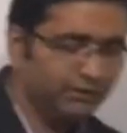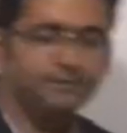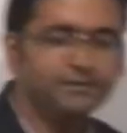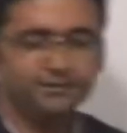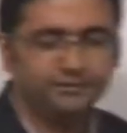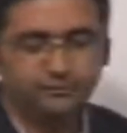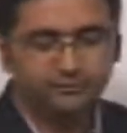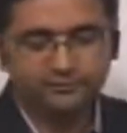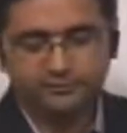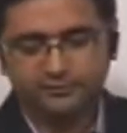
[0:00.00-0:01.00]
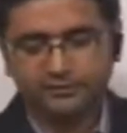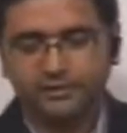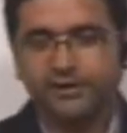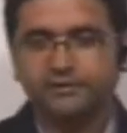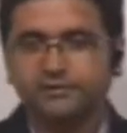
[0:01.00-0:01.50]
Impulse response.
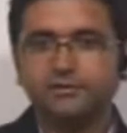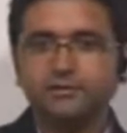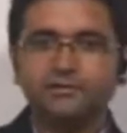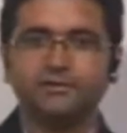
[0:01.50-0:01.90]
A system